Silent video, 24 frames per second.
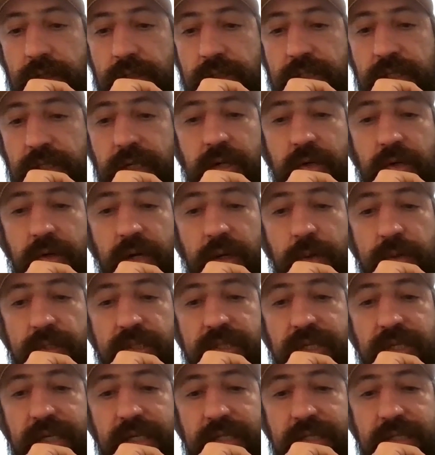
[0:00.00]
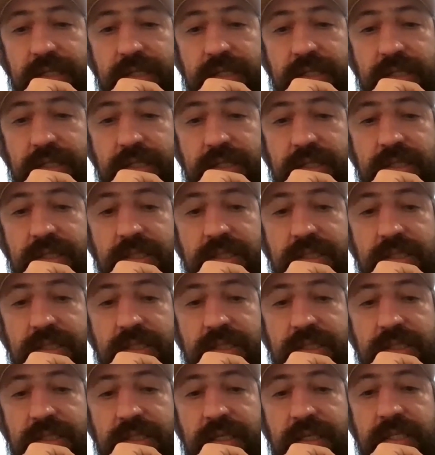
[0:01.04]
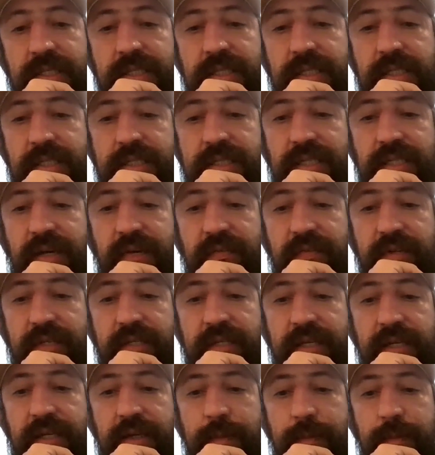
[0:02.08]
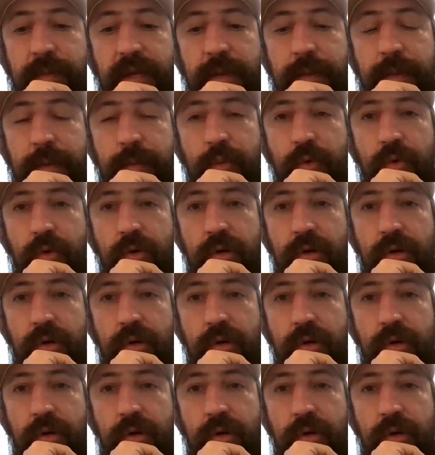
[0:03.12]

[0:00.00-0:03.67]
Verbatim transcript: In general, I would say 60 to 70, maybe okay.